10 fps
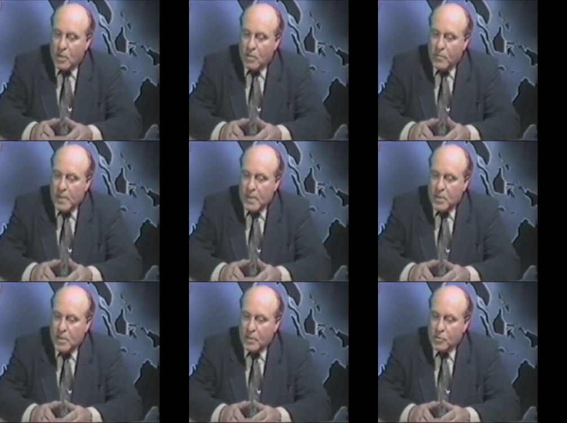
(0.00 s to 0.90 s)
kind of
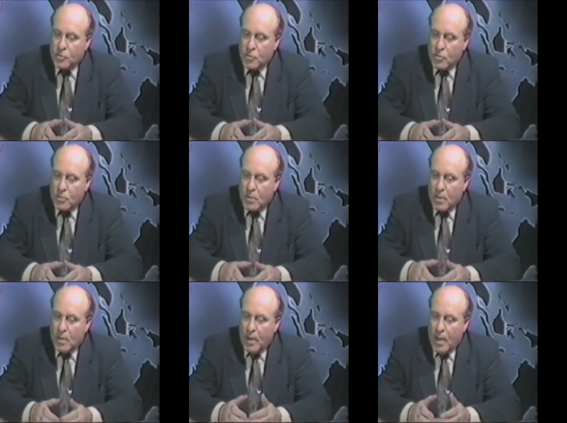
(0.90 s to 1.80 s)
indentured
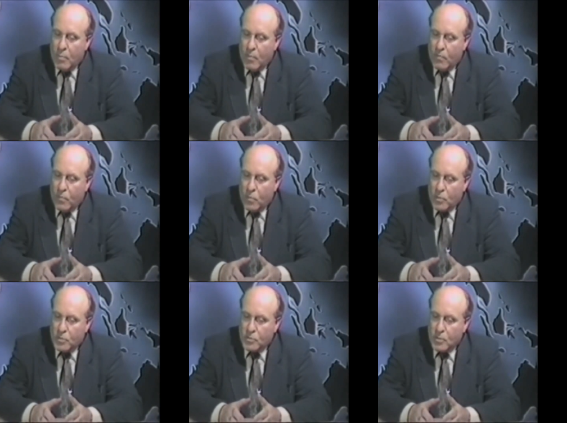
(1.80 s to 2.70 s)
labor
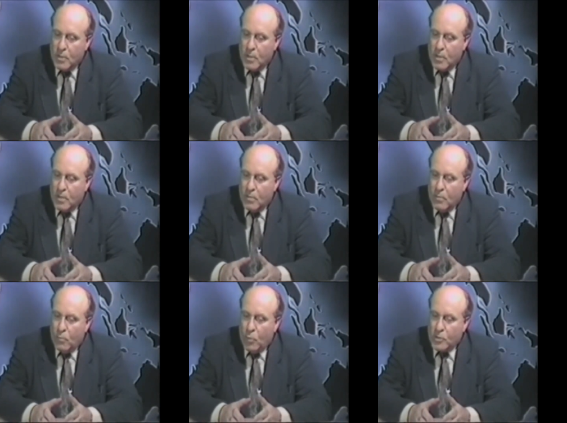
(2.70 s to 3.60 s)
force,
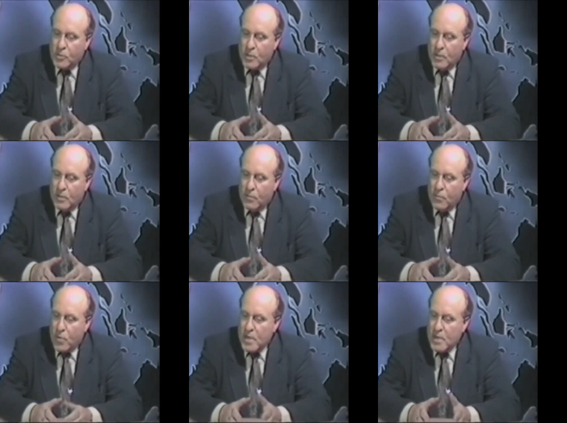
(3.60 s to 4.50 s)
was it
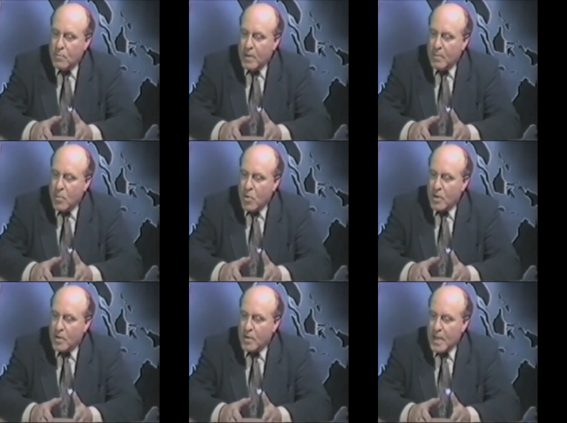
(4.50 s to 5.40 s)
freed when
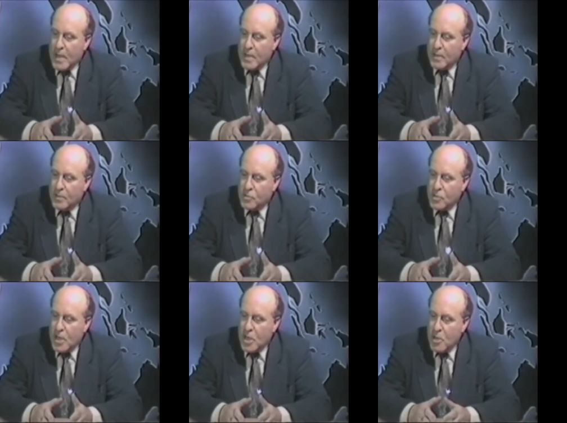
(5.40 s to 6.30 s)
America gained
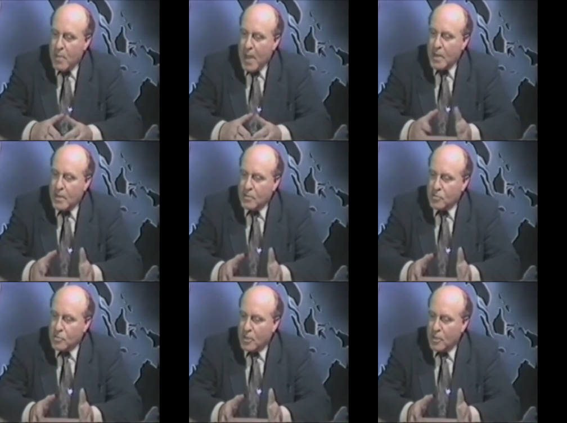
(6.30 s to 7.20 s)
its
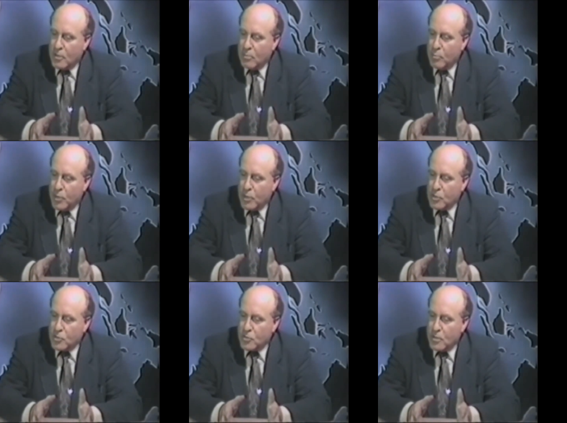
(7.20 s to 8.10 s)
independence and the
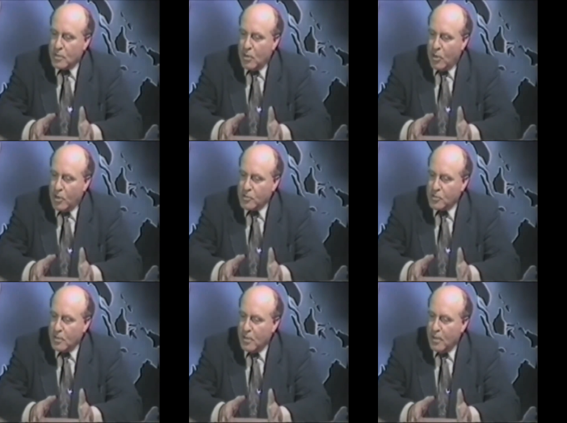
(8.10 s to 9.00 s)
British
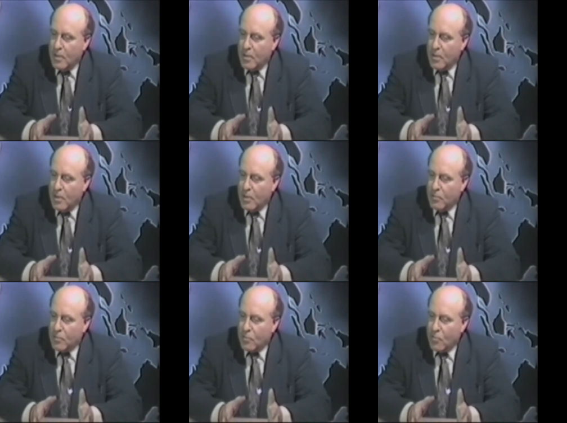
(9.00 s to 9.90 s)
lost kind
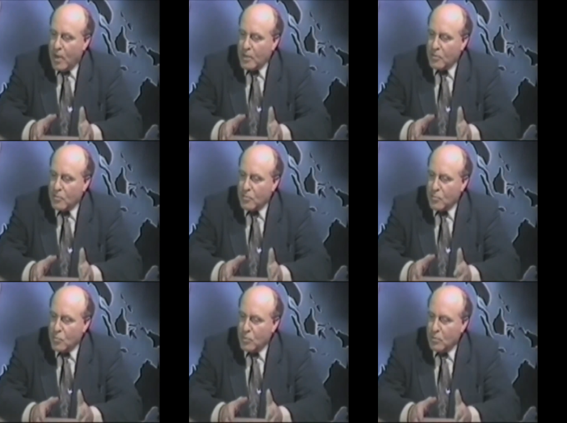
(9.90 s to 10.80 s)
of the right to
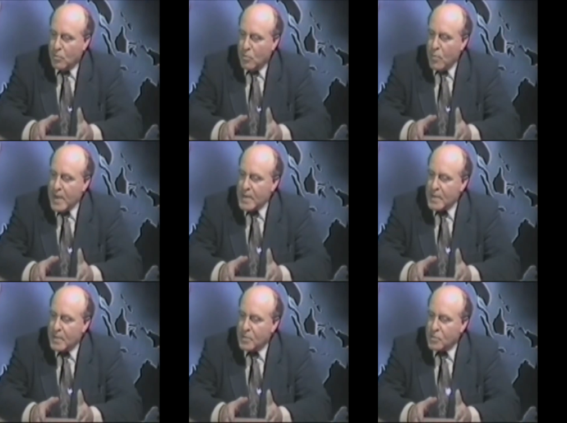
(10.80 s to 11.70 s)
rule, or when
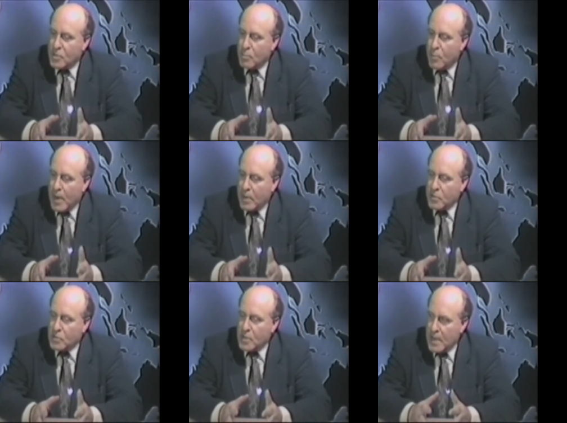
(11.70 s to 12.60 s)
did this
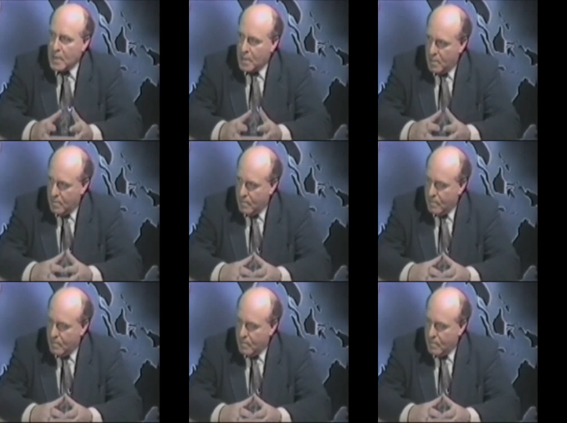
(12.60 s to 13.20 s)
practice end?